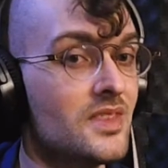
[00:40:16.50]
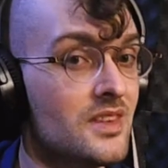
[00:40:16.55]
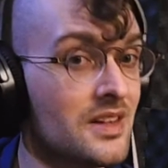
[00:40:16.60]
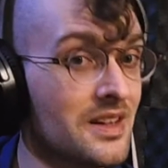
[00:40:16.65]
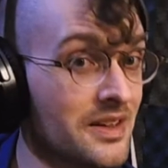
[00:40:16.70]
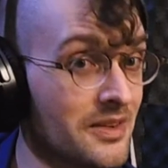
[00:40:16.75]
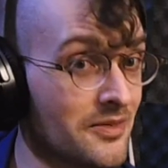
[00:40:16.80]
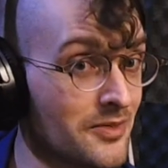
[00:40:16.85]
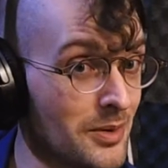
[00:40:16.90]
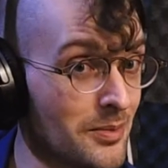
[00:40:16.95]

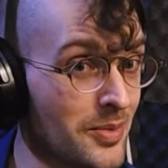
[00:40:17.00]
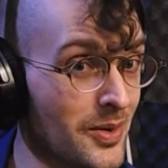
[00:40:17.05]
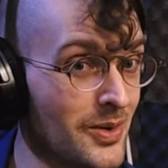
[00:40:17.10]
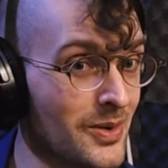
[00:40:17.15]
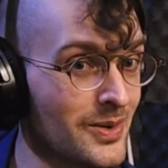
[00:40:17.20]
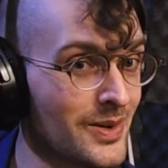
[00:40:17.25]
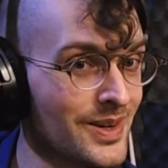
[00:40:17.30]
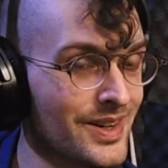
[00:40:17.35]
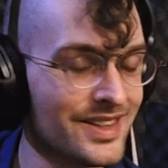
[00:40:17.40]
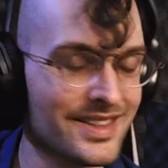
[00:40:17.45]
If you're
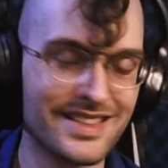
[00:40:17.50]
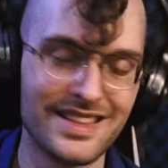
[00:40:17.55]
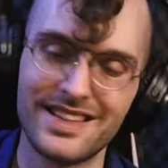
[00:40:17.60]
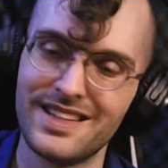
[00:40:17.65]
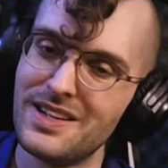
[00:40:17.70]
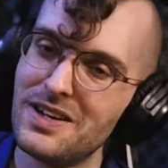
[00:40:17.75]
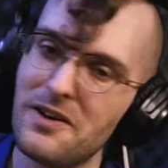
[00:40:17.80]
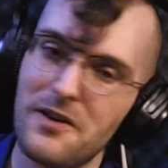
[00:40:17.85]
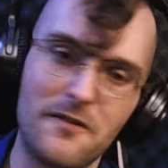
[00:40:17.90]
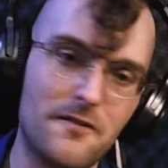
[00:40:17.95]
poor,
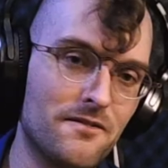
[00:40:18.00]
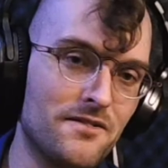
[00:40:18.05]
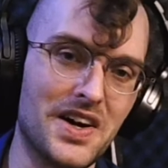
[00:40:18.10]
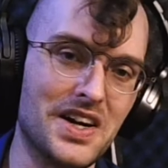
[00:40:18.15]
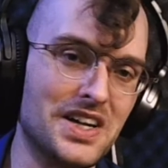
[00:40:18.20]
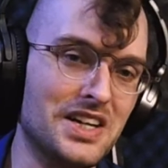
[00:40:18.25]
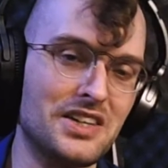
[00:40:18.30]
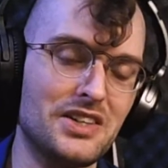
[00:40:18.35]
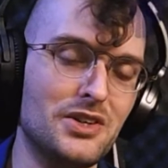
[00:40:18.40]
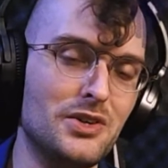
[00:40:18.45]

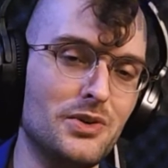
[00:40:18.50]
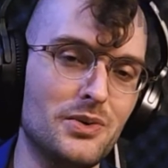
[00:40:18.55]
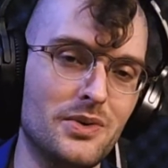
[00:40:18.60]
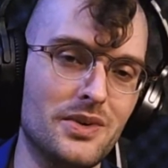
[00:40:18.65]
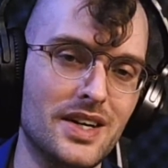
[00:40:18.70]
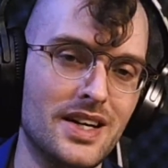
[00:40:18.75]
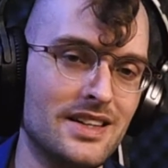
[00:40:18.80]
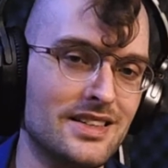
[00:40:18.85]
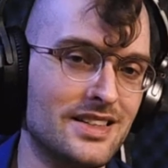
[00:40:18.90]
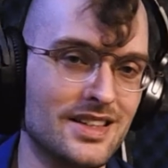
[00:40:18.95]
fuck you.
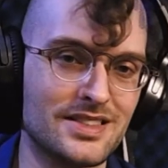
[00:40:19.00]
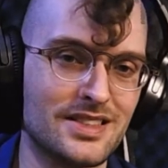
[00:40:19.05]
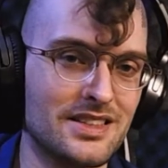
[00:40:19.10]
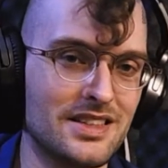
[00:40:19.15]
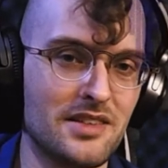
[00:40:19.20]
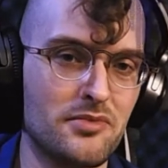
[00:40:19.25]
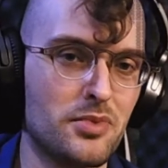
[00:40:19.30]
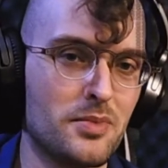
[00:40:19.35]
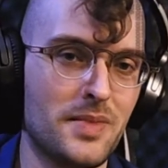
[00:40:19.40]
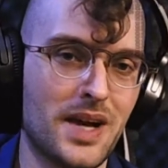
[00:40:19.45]
Doesn't
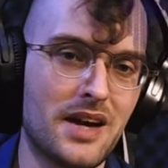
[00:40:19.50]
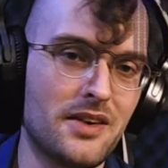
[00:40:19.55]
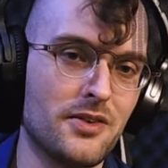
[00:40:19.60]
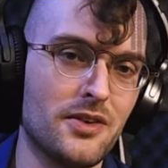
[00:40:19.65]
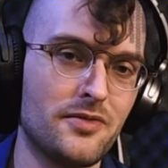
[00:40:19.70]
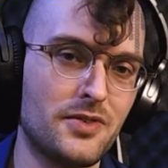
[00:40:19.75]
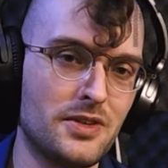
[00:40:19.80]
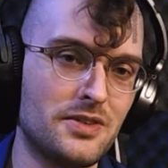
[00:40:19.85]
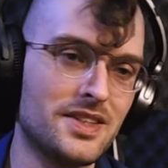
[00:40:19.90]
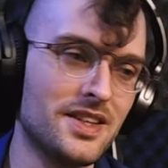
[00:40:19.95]
even matter
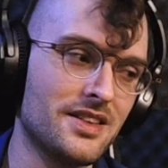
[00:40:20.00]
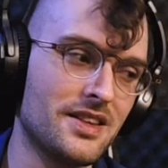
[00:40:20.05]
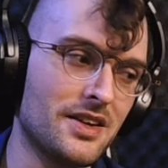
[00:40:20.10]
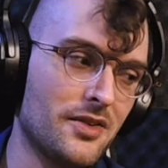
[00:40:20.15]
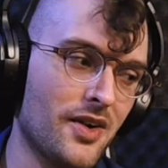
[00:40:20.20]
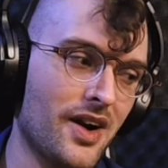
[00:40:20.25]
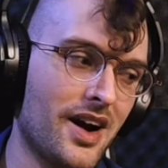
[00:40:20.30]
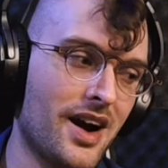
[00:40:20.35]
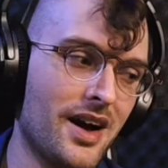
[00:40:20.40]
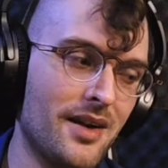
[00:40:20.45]
if you did the
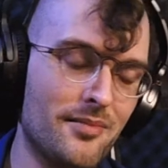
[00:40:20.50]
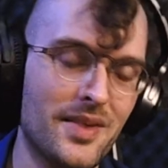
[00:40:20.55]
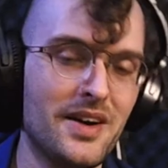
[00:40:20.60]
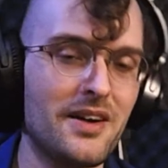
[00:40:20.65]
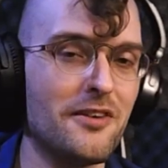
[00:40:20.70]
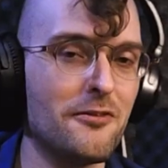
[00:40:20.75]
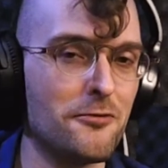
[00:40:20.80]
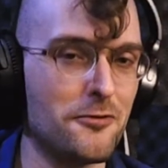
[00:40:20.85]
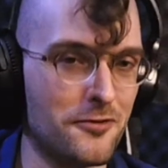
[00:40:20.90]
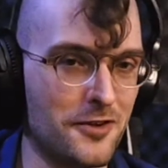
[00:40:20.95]
crime,
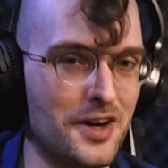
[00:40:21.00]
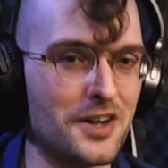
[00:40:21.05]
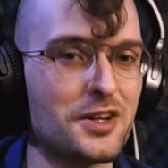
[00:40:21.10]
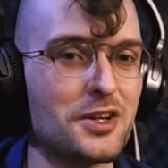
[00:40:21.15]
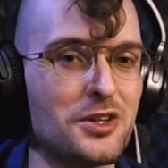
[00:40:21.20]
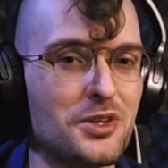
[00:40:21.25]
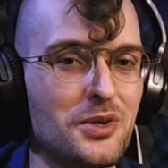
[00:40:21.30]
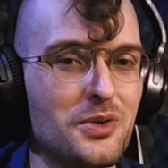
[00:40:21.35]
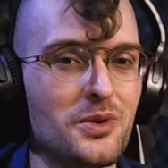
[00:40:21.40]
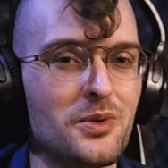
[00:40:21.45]

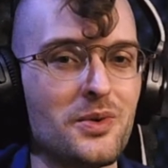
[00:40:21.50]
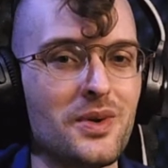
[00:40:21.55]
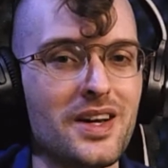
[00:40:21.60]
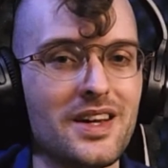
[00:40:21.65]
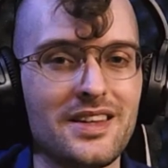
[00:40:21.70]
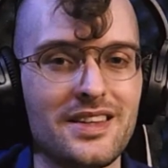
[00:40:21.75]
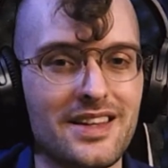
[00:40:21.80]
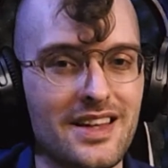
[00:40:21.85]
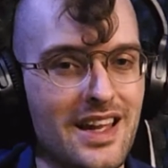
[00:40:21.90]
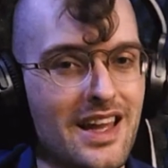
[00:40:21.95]
fuck you.
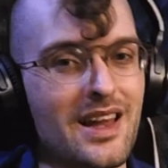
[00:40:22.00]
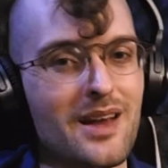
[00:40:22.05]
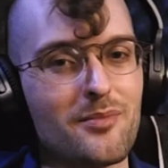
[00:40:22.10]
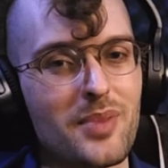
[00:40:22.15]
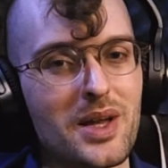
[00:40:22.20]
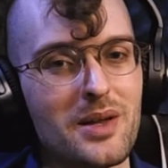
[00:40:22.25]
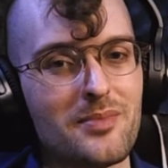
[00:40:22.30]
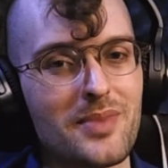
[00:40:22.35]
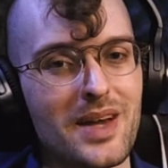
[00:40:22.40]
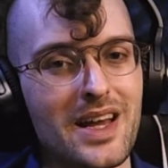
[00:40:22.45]
You can't
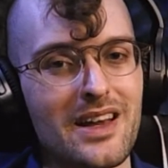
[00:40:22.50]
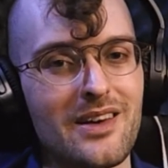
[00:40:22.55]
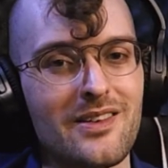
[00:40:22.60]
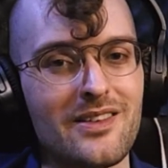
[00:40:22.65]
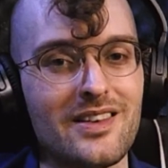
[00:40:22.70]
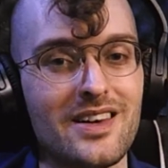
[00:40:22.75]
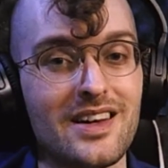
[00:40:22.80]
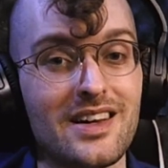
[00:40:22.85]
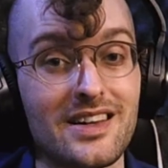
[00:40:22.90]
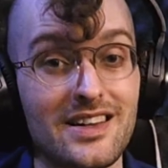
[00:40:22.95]
pay
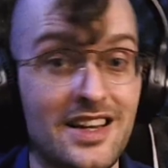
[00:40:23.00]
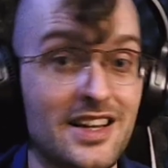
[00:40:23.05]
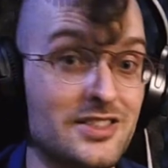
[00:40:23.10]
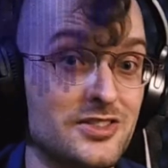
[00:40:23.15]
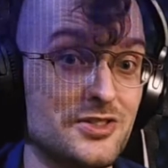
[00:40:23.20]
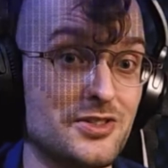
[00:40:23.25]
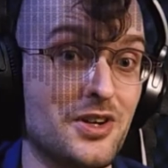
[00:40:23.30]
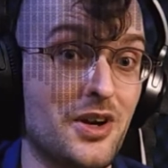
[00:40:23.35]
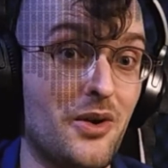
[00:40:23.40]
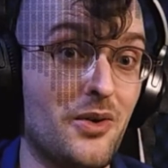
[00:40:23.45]
bail.
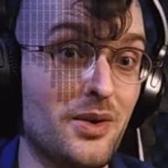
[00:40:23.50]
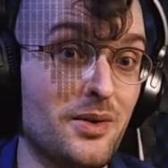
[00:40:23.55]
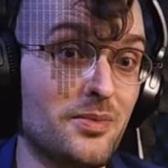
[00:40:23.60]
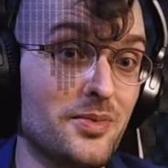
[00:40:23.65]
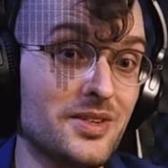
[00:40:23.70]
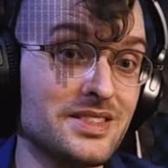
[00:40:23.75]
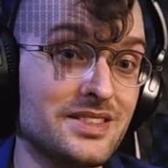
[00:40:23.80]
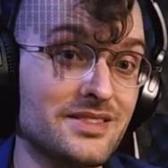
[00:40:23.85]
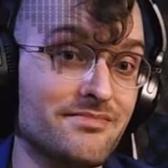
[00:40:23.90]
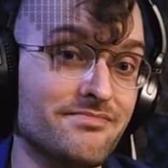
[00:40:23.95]
Guess you're going to
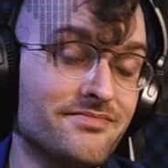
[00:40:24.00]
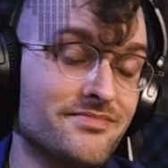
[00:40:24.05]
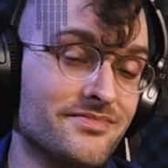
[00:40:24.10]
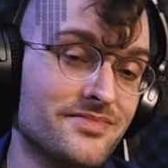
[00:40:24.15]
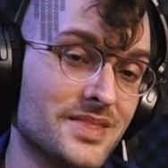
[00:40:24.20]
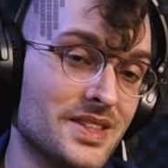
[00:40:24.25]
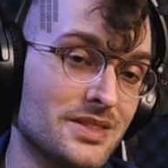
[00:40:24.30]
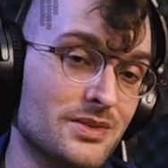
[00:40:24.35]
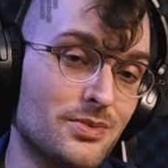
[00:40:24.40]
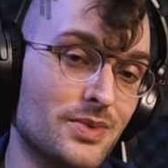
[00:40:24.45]
prison
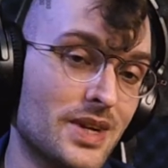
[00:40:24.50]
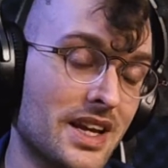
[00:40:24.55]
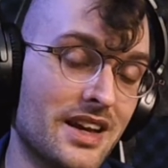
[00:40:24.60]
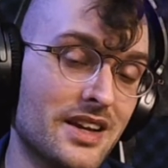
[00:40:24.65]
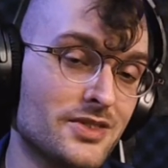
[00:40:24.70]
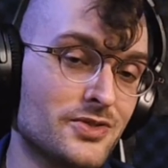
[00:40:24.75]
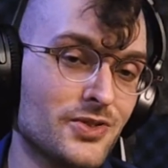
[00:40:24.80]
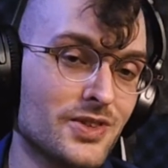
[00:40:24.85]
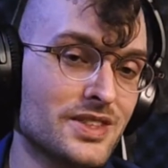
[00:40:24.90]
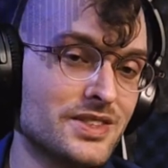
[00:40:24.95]
because we
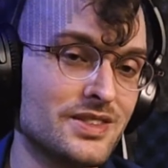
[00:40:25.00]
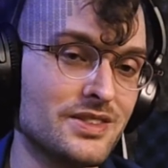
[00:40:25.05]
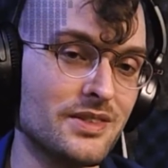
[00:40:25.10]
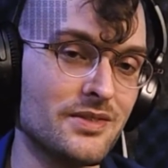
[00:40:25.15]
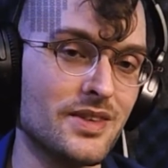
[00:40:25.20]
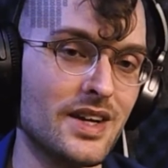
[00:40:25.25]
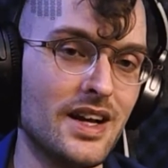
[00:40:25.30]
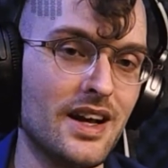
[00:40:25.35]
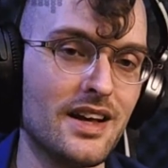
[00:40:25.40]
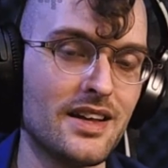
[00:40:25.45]
can't trust you.
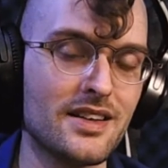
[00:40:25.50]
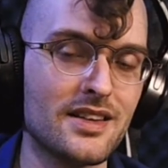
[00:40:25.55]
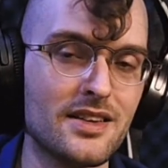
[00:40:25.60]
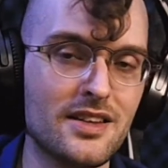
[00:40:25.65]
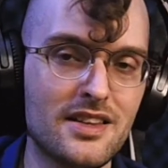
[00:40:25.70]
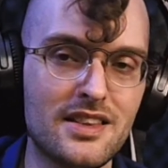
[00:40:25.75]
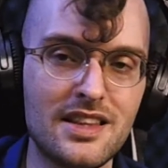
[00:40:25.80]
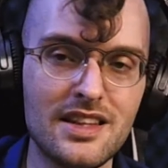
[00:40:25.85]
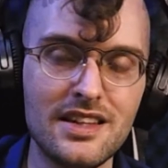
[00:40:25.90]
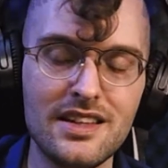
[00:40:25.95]

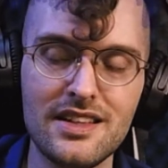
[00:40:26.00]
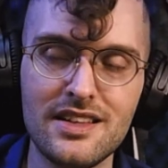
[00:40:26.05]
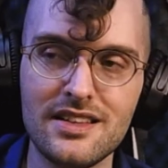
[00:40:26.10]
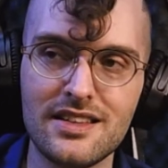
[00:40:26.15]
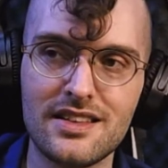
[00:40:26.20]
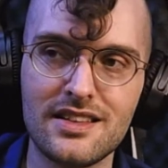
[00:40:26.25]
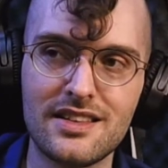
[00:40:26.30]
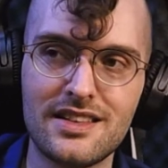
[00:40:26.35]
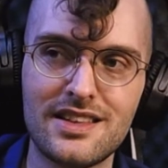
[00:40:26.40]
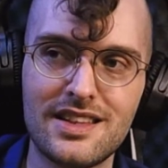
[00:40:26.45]
The
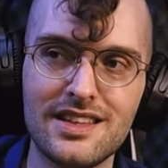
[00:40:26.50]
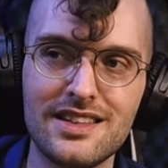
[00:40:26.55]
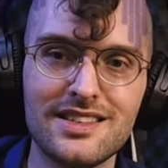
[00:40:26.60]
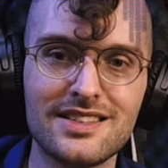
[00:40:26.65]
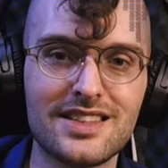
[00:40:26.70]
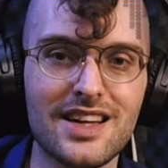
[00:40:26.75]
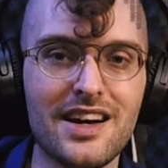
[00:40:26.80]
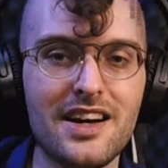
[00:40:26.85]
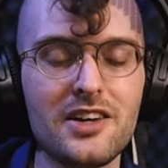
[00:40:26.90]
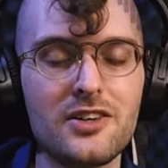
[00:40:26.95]

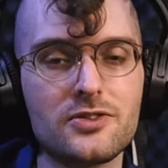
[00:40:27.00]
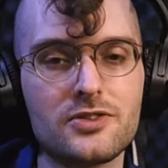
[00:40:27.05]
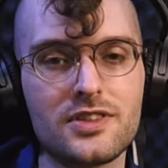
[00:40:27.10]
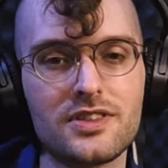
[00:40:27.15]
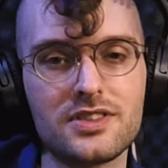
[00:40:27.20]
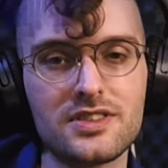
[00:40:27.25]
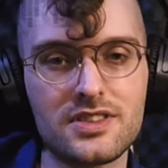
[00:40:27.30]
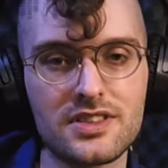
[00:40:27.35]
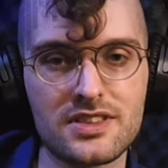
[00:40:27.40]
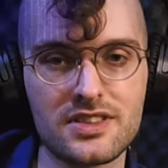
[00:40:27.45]
entire
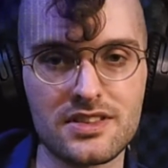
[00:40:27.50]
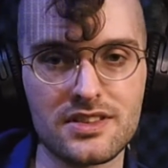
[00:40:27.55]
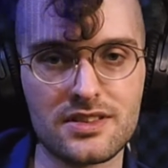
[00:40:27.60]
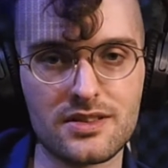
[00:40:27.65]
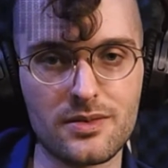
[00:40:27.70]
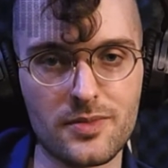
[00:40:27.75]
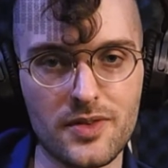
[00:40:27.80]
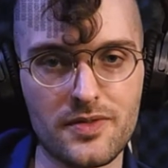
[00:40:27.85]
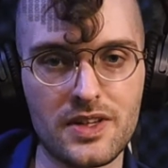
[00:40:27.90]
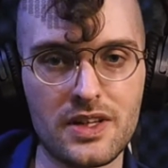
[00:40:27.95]
justice
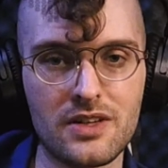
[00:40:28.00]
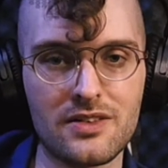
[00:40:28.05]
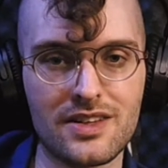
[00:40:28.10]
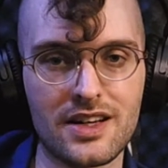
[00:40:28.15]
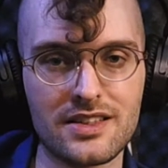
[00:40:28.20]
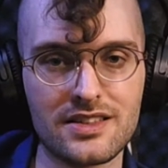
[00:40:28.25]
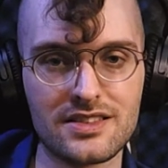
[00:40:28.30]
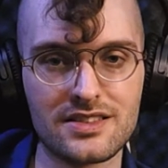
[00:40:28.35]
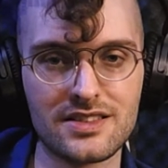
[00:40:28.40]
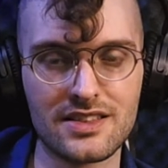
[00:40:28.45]
system of the
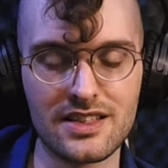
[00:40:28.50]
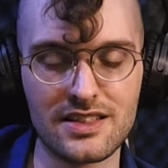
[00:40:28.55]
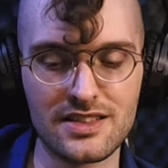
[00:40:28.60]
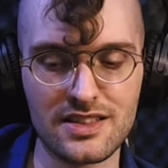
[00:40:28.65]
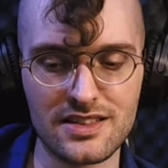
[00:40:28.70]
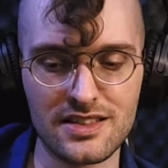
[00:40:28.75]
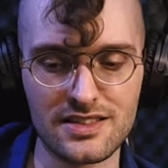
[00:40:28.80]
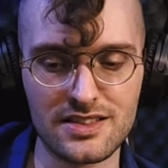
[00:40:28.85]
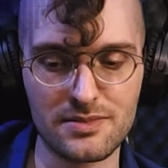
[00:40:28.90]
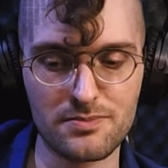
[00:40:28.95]
United States
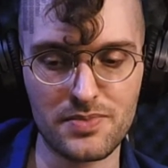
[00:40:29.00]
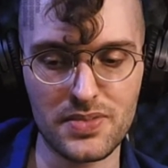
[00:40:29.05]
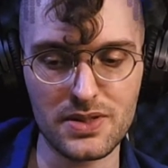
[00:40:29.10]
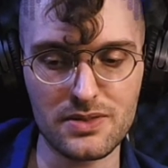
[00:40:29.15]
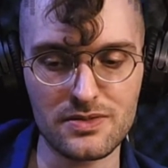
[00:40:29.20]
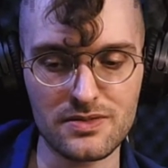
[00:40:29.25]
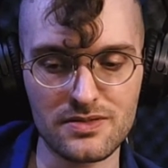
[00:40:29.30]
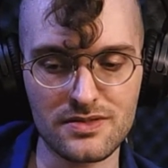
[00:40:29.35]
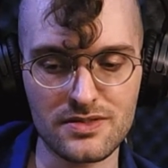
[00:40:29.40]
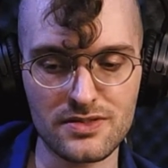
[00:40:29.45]
is
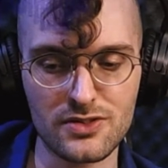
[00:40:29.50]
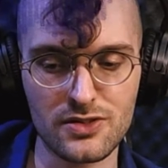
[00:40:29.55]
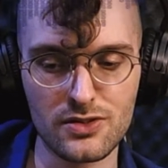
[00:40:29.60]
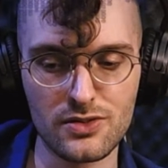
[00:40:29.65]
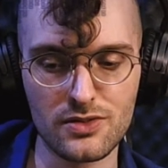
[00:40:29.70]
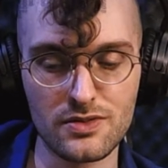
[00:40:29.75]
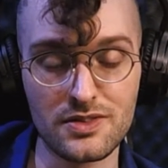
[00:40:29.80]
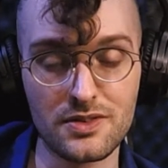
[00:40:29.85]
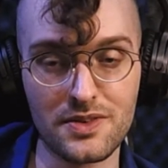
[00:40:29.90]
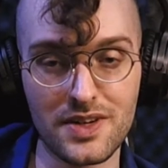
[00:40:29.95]
built to